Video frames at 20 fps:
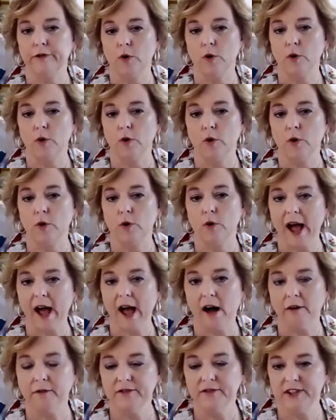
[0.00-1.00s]
for
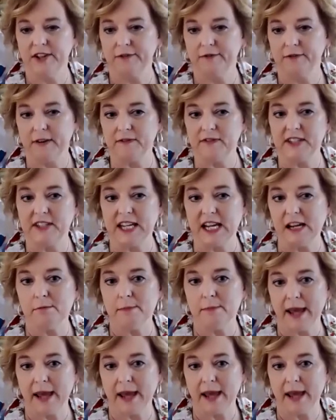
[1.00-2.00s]
12 to
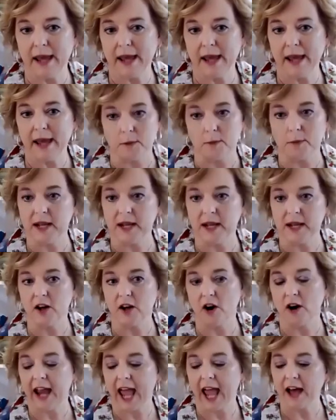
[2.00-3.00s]
15 minutes,
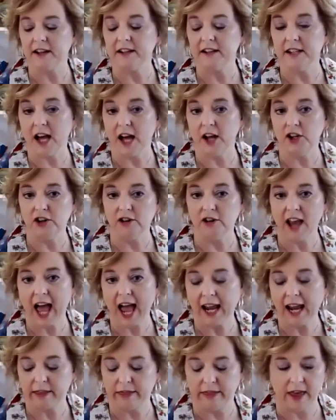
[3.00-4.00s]
depending on how done you
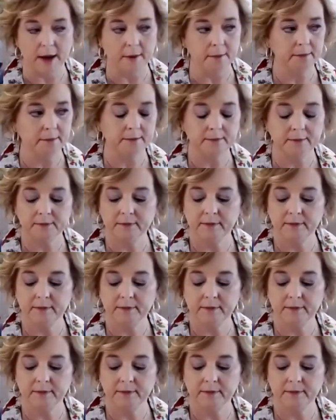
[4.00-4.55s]
like them.